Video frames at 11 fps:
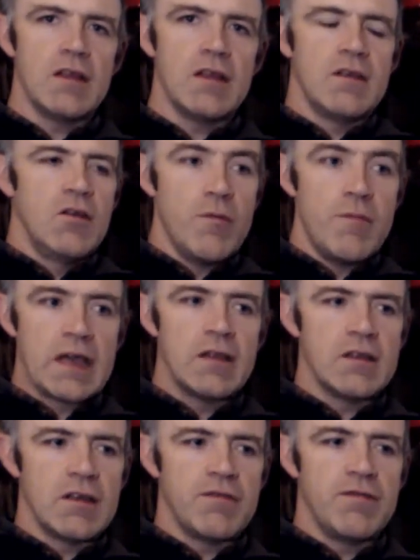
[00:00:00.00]
or
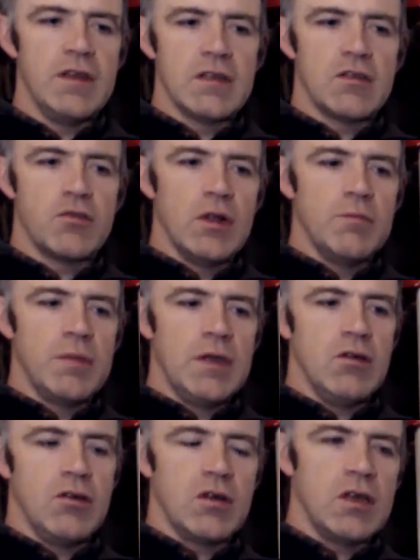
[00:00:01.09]
magnetic field, it will be
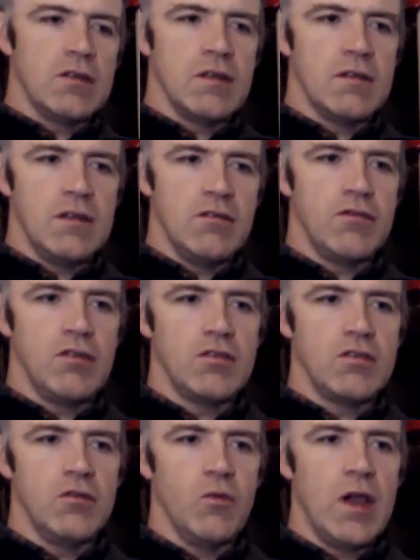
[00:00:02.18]
oriented in a
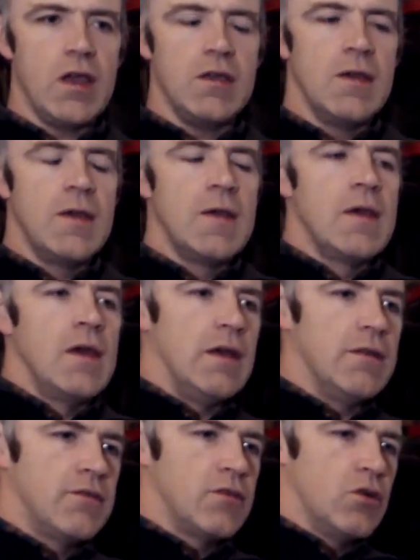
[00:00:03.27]
certain way.
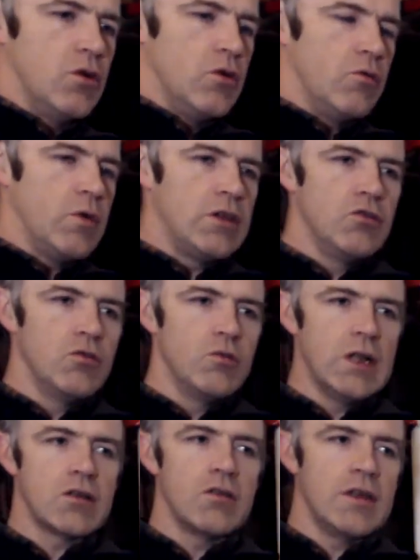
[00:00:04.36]
And so when you
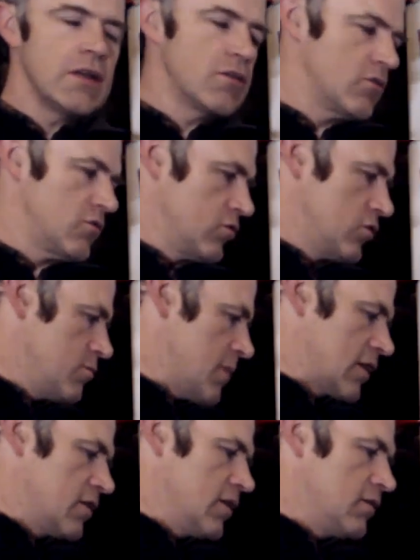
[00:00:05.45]
will connect to the
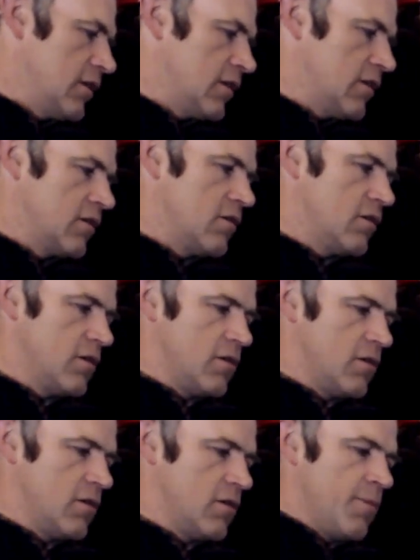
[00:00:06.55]
magnetic
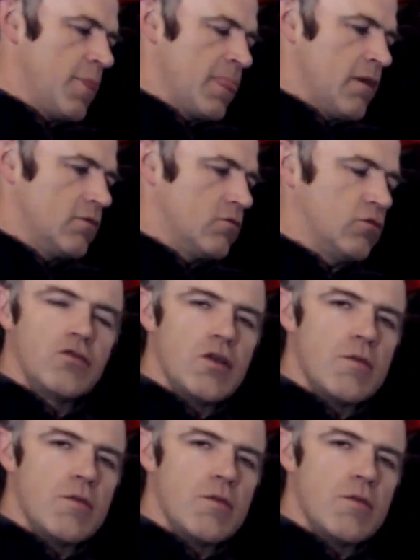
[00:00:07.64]
to the